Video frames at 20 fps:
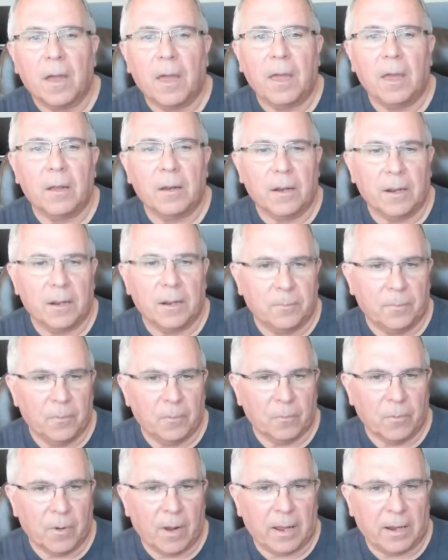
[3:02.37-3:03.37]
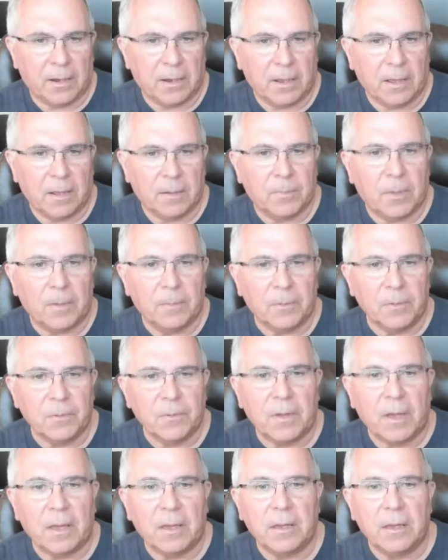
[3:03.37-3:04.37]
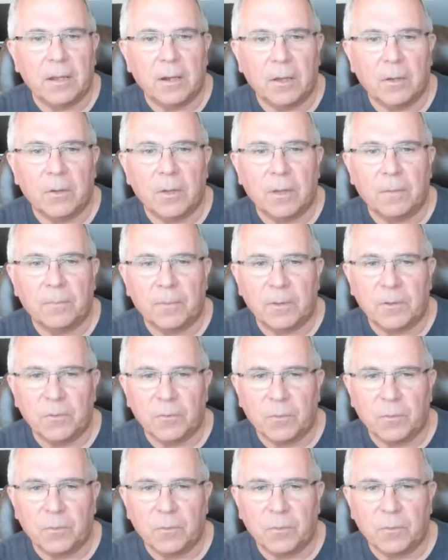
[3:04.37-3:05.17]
it had rained. And people say, if it's